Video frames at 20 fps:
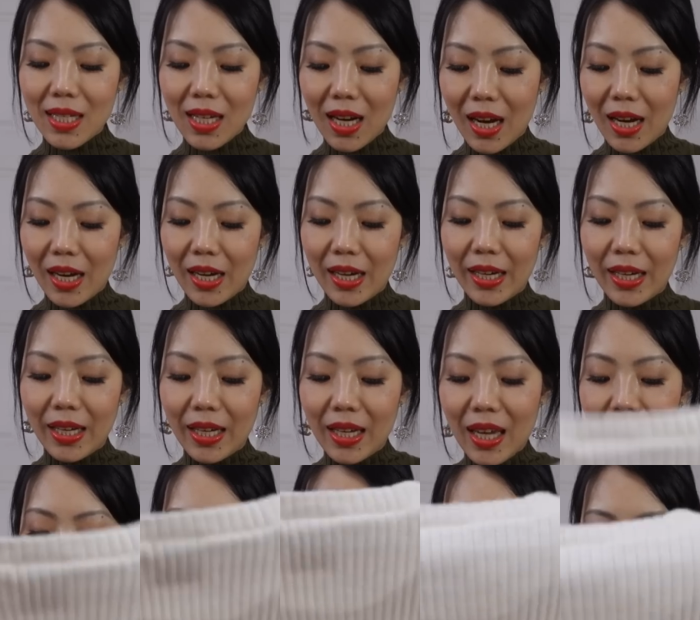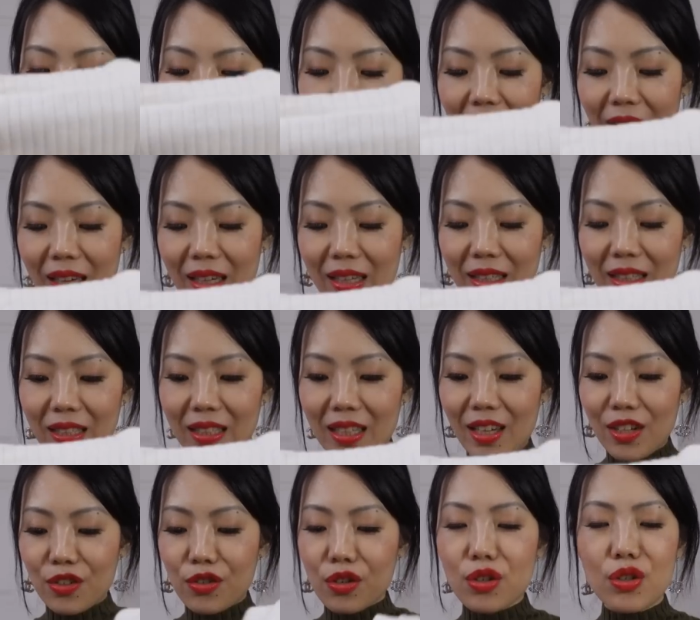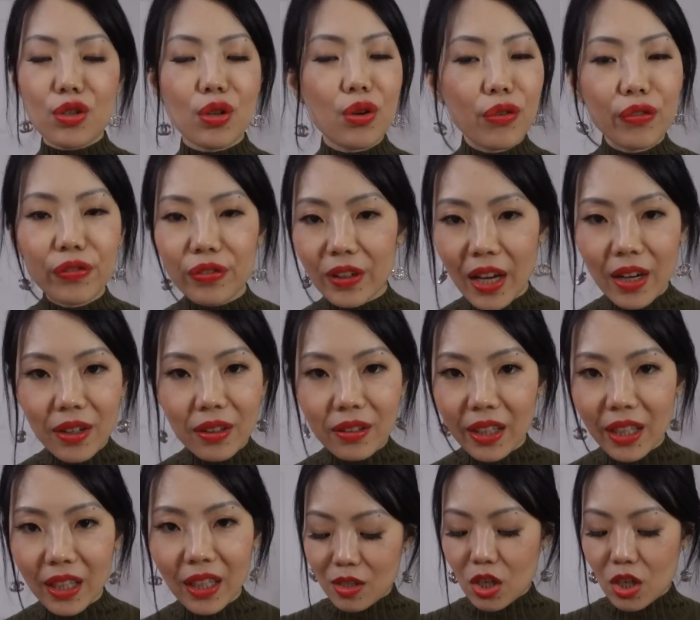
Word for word: tie and it's just so flattering.